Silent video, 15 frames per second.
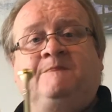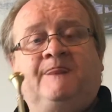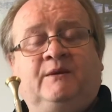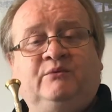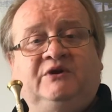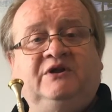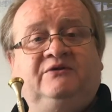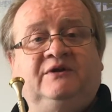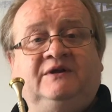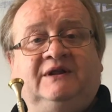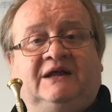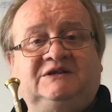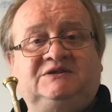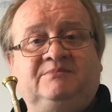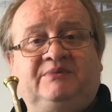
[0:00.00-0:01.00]
When you think
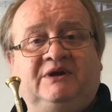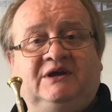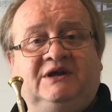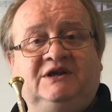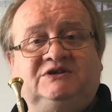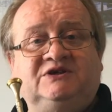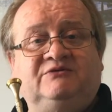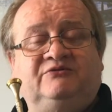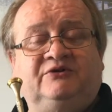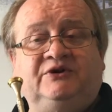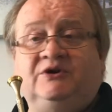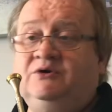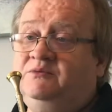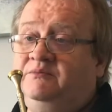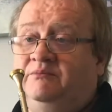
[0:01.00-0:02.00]
that's a bit easy for
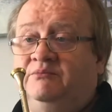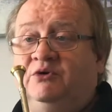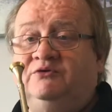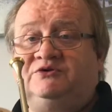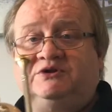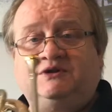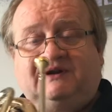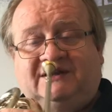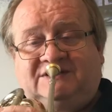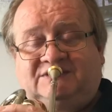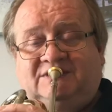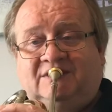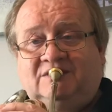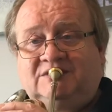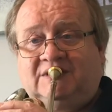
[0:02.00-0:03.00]
you, move to the next
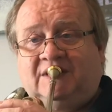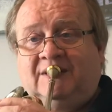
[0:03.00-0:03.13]
note.